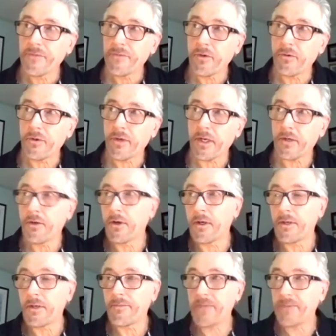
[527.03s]
Or I
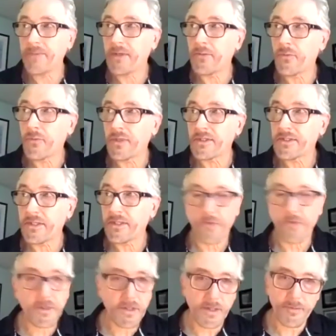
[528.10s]
call maybe once
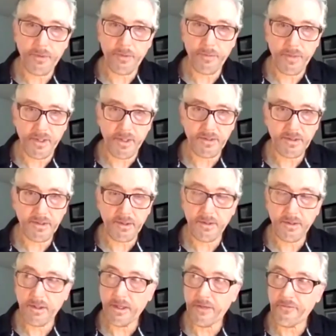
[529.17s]
every couple of months.
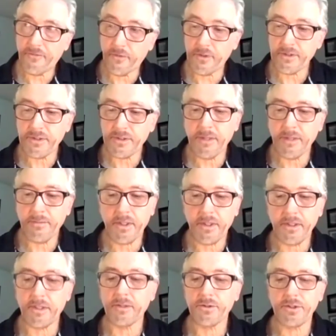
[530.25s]
And for some
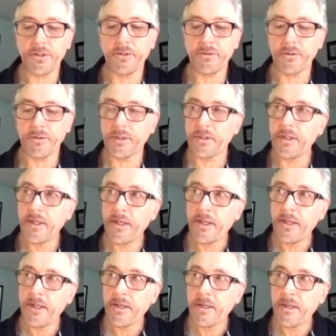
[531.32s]
adult children
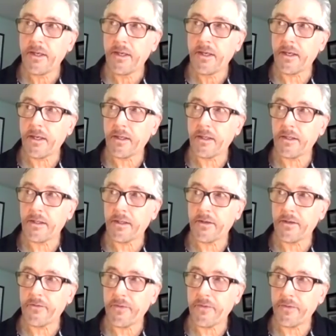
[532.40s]

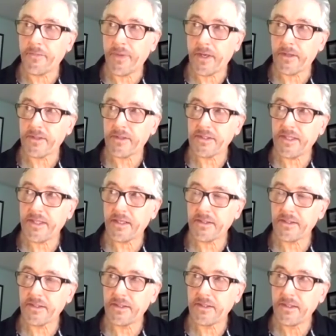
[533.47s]
of parents,
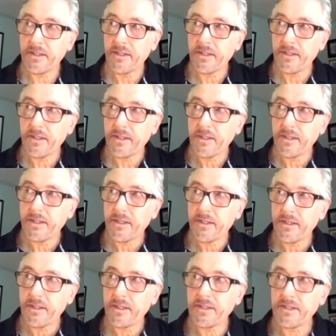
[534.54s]
that
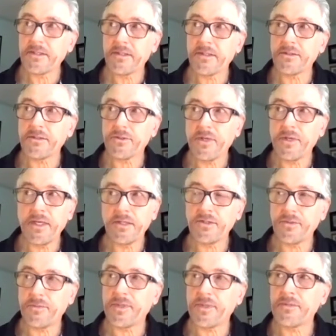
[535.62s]
isn't
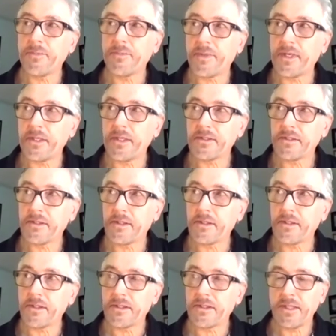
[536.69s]
estrangement, but it's an
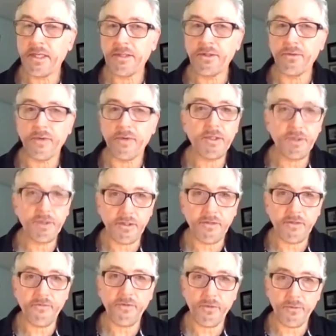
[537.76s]
attenuation,
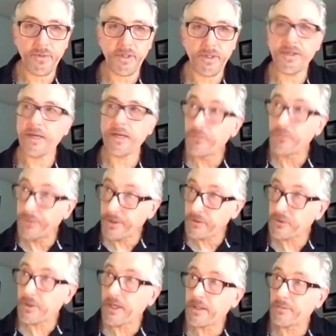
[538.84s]
if you will. They're
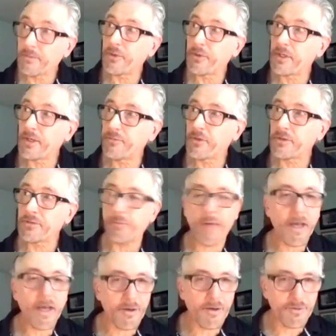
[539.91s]
trying to put up those
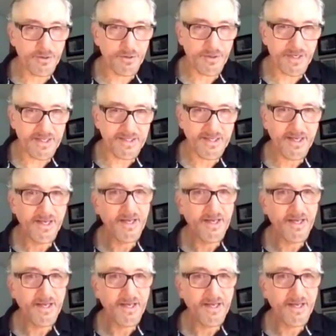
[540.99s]
boundaries.